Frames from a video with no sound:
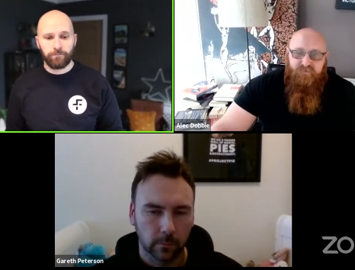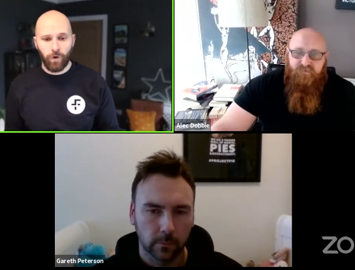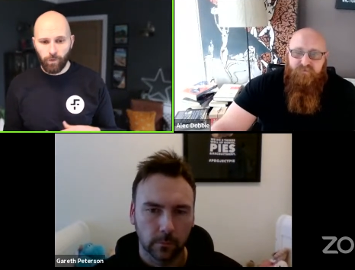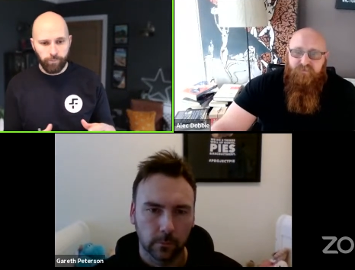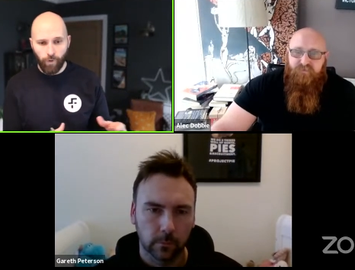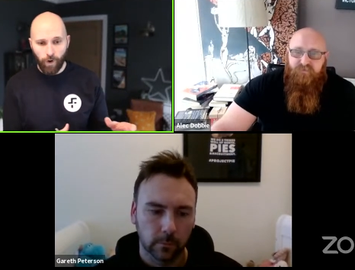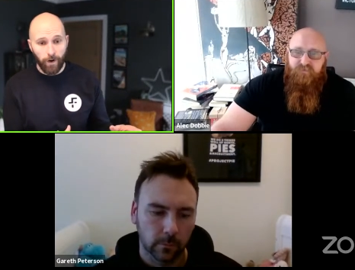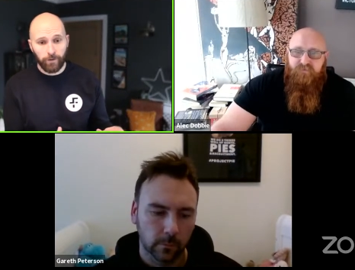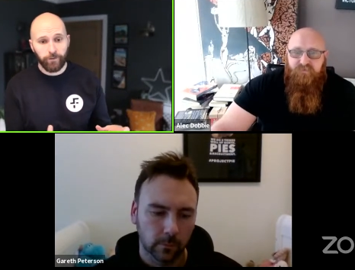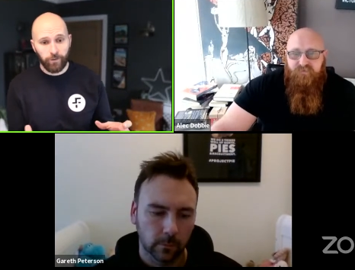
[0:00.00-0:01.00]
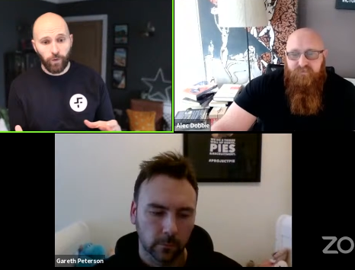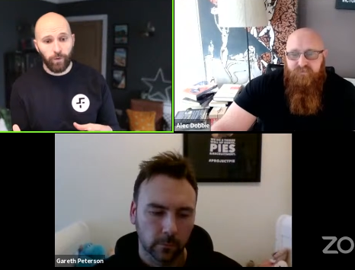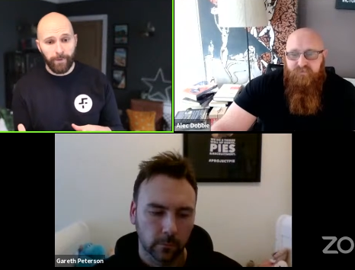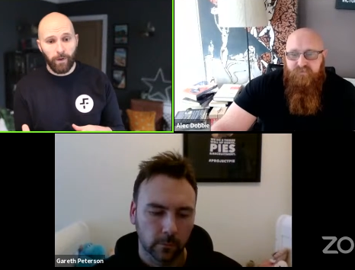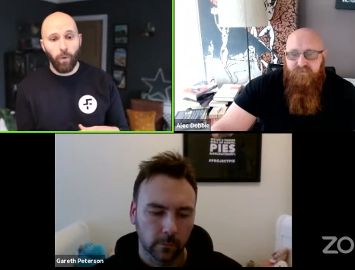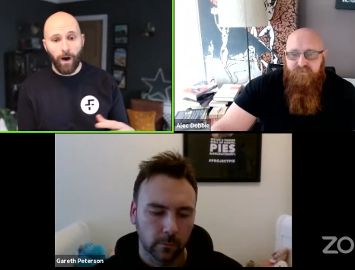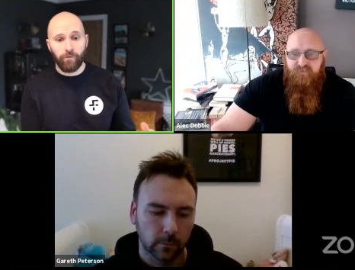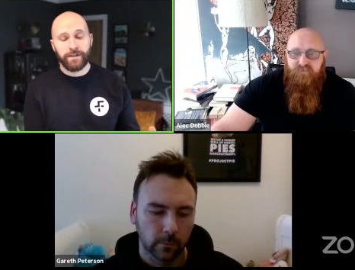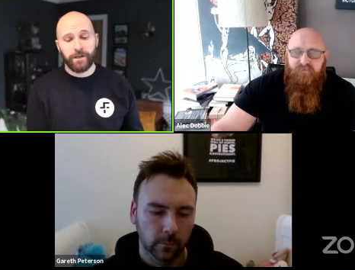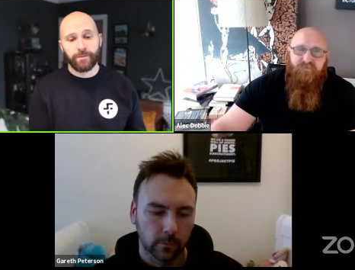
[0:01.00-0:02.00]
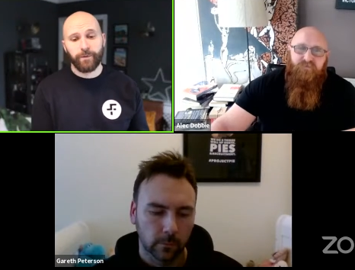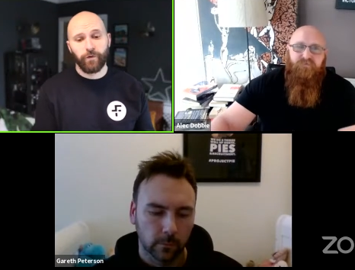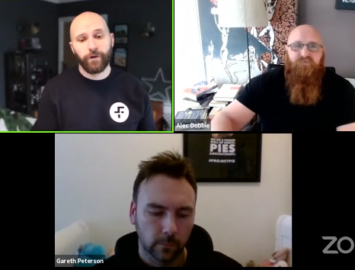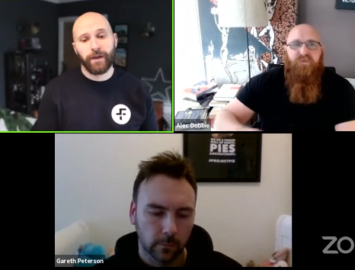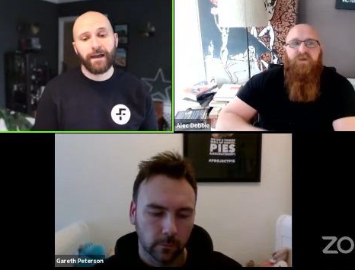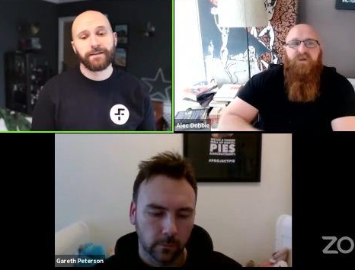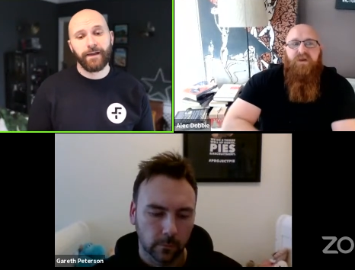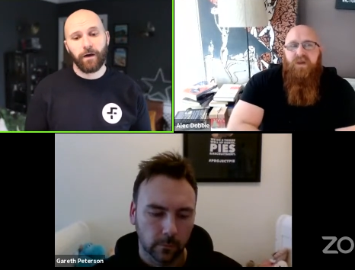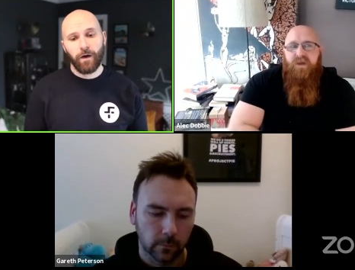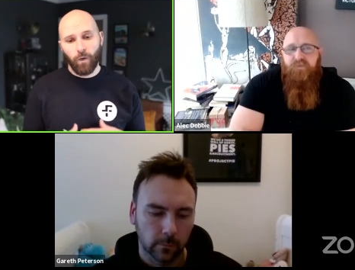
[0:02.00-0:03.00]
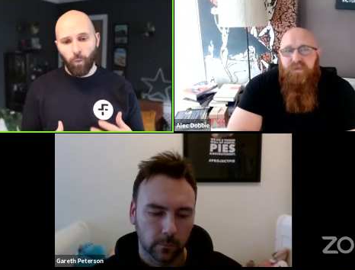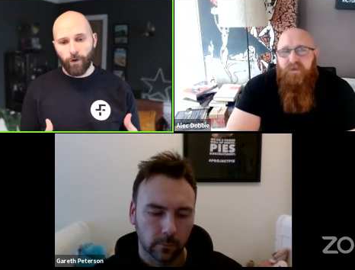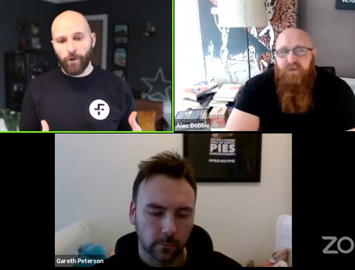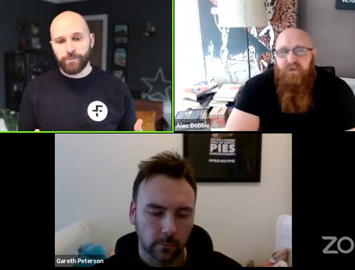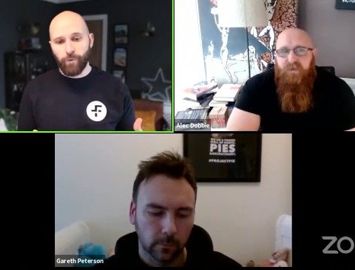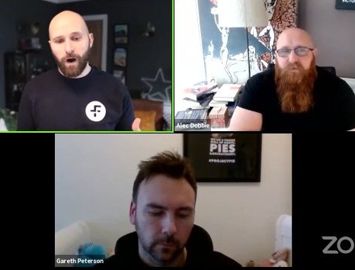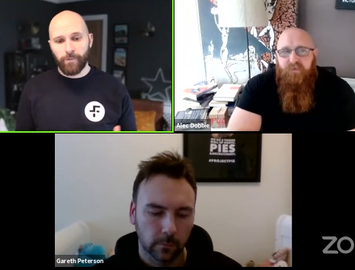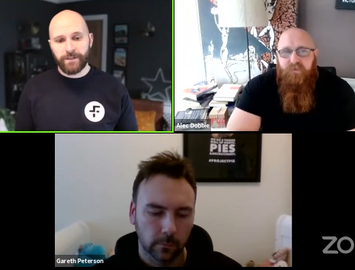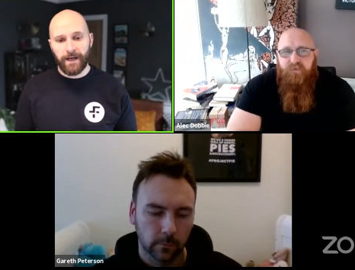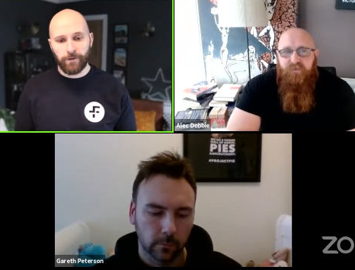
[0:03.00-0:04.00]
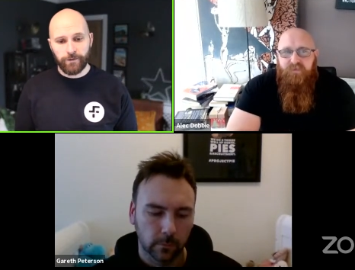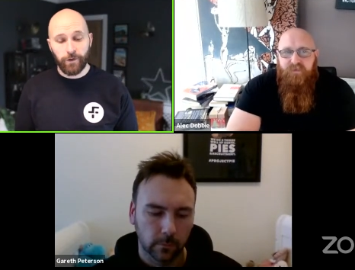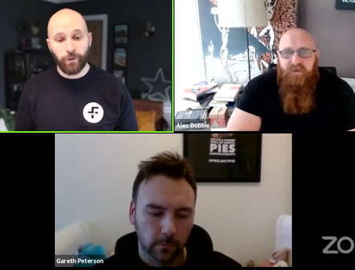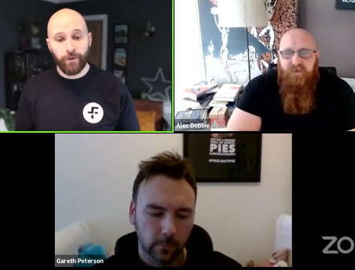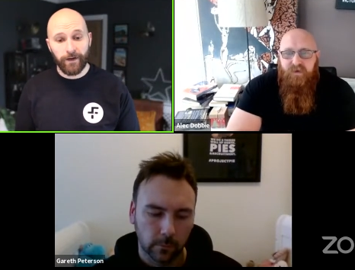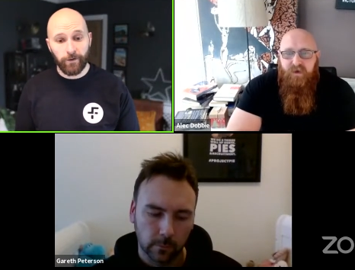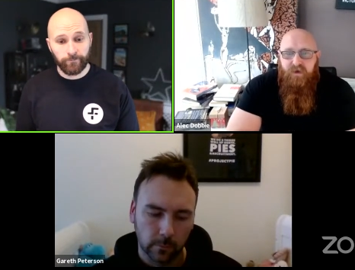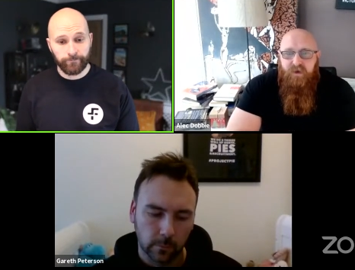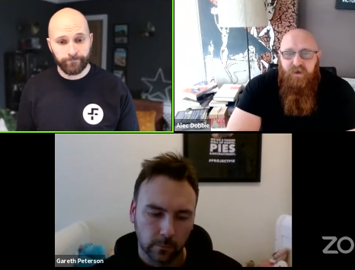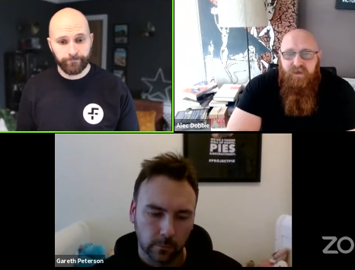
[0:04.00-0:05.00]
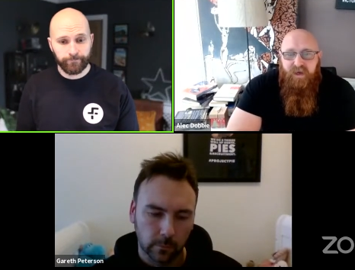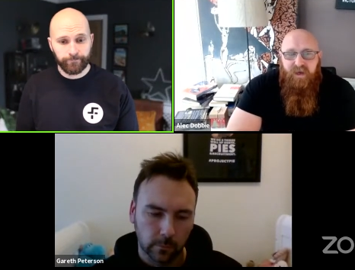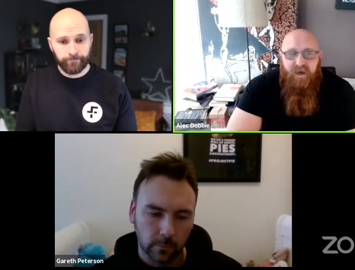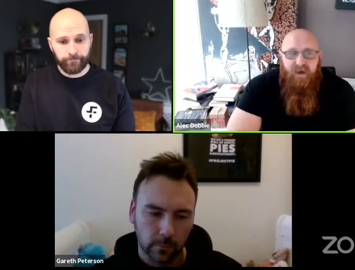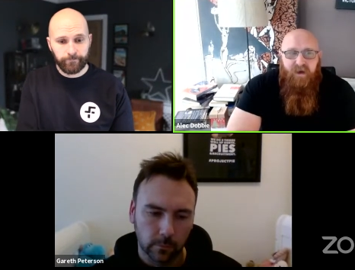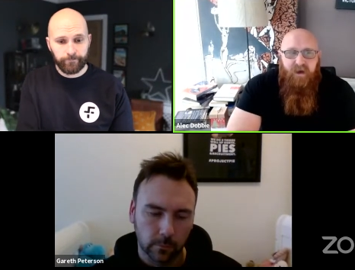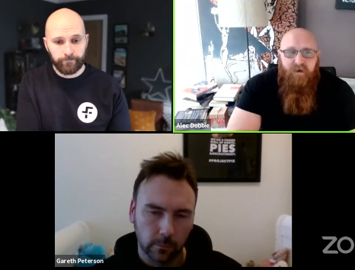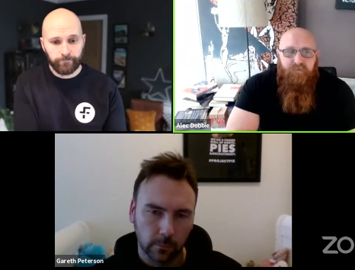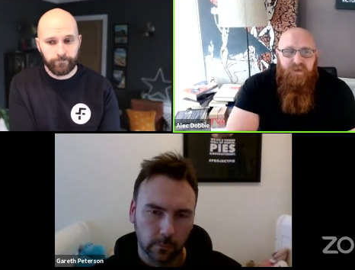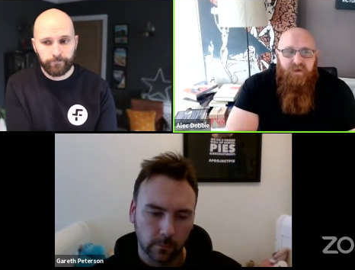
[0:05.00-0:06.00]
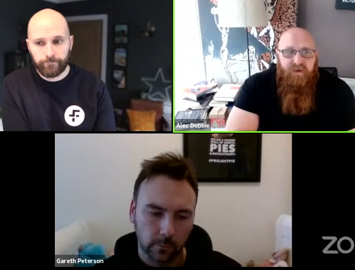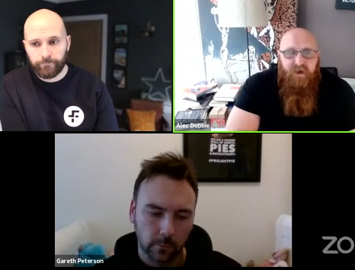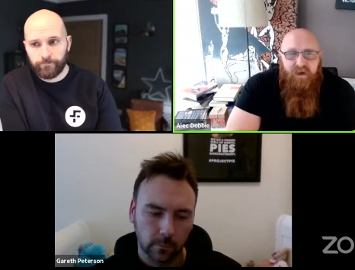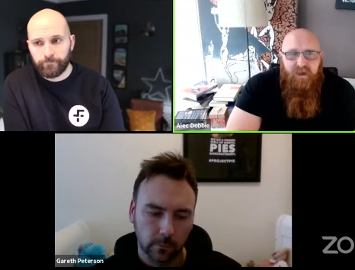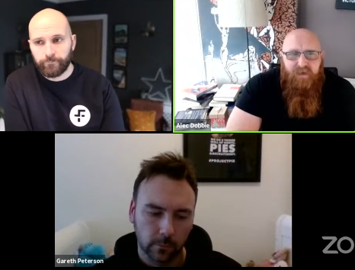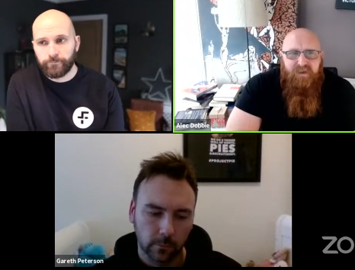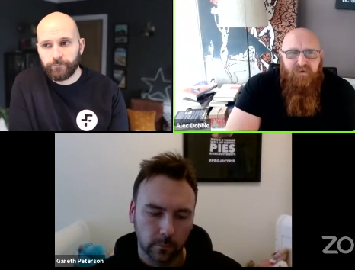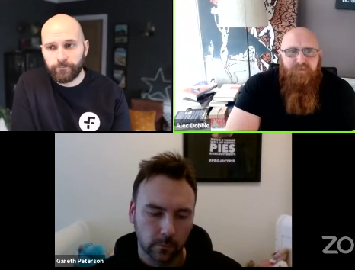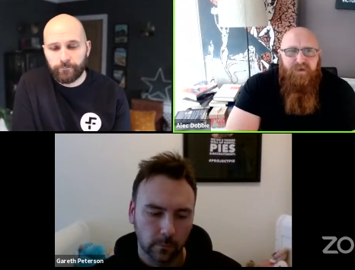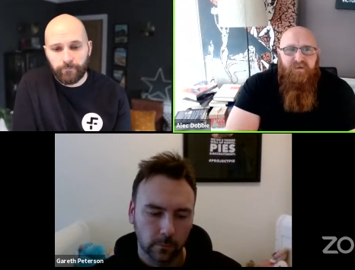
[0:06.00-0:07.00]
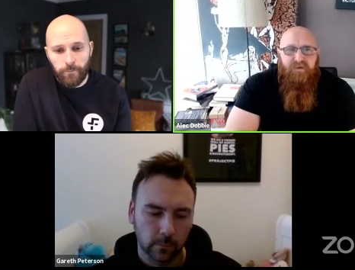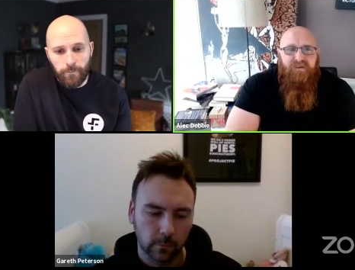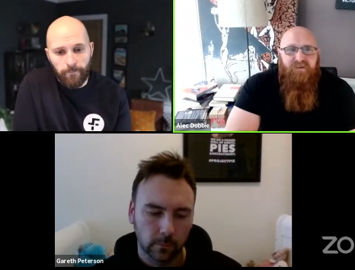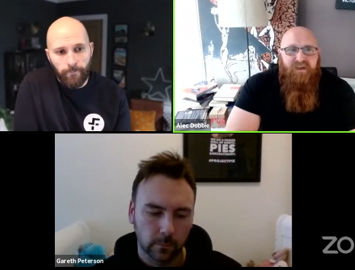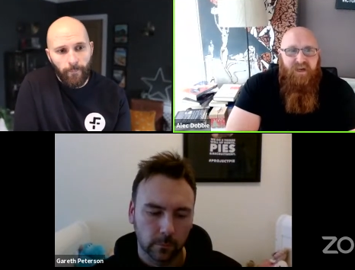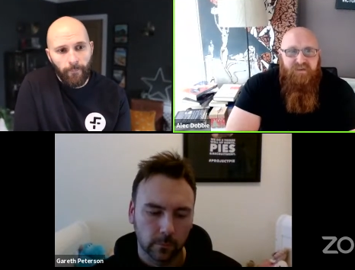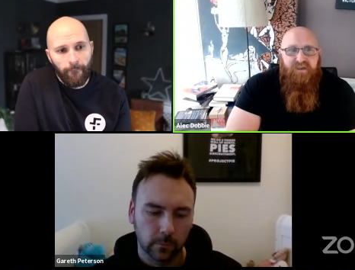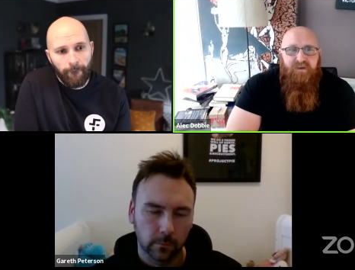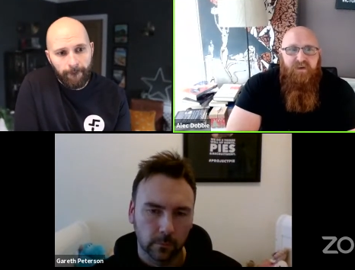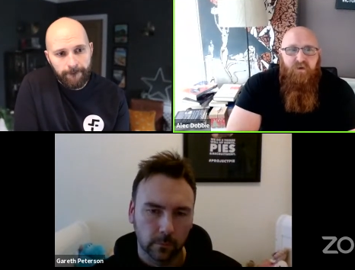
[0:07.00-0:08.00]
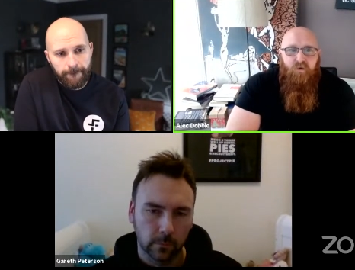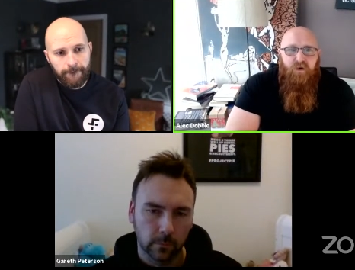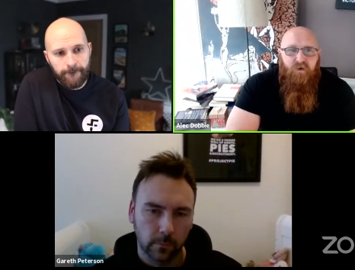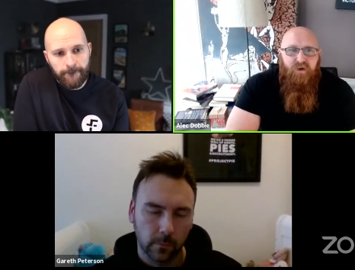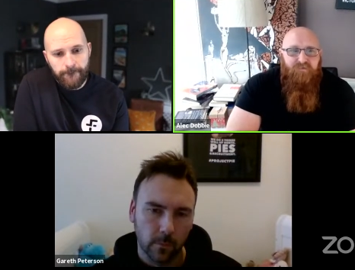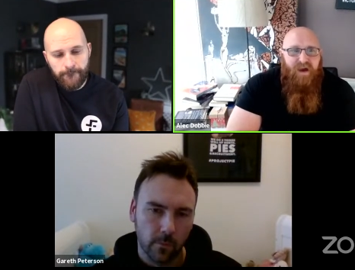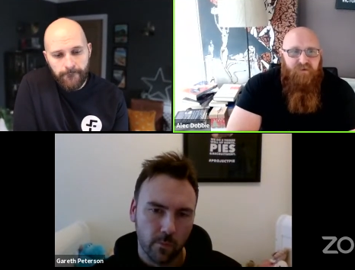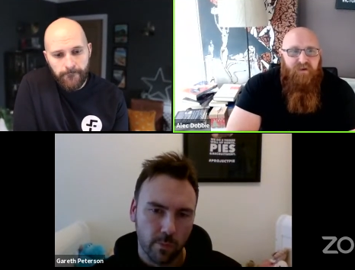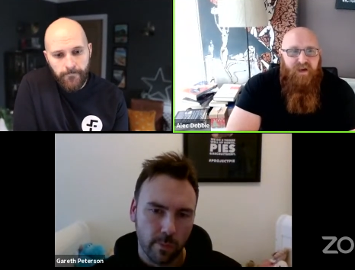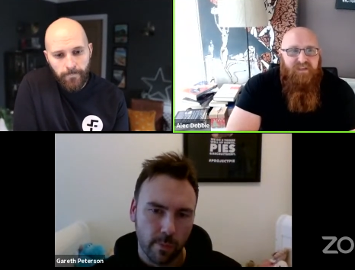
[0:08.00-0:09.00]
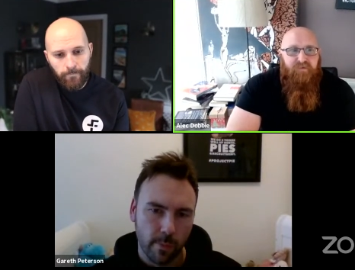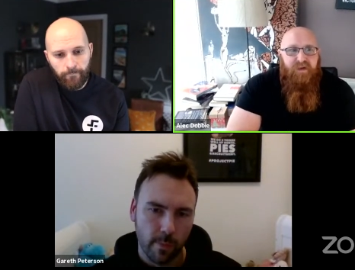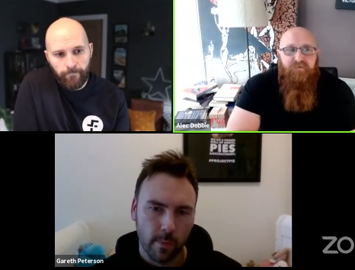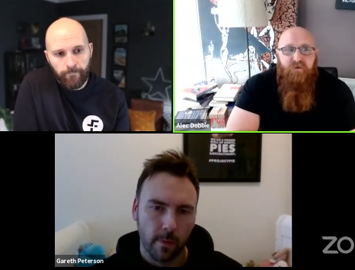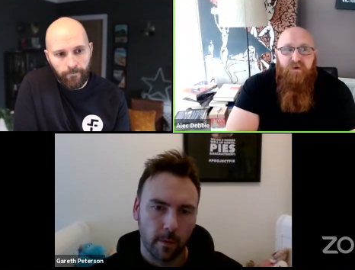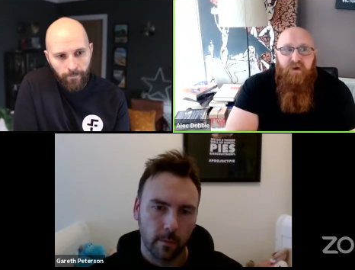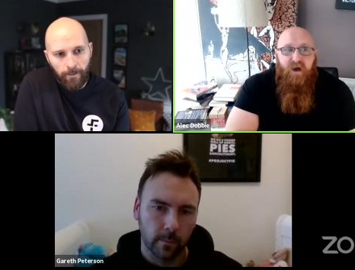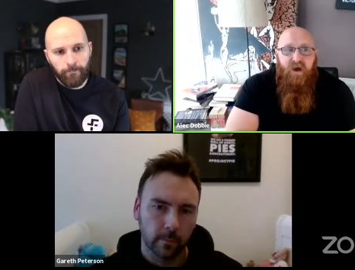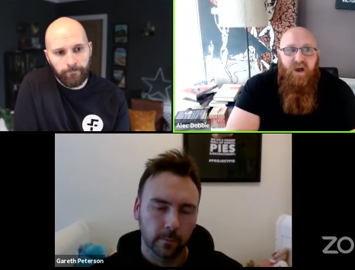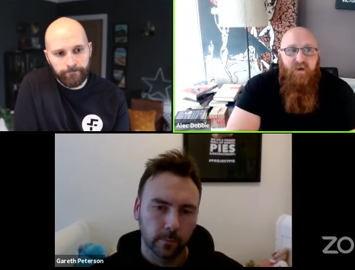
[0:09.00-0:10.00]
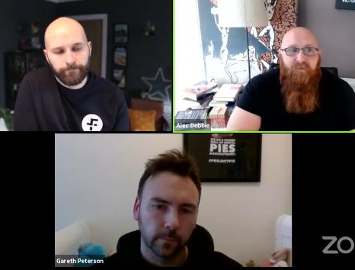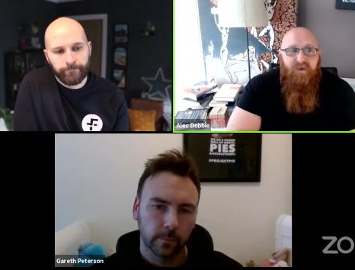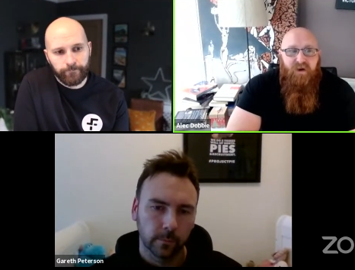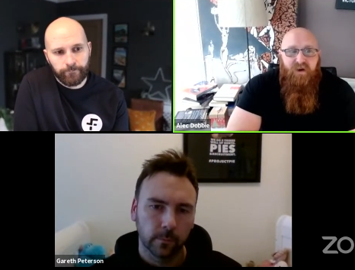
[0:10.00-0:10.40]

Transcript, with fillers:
Speaker 1: or product, you would be well researched before you get to there. What are those primary channels that you do that on?
Speaker 2: Yeah, um, and absolutely picking up on something Gareth said, word, of mouth. I ask people yeah. um,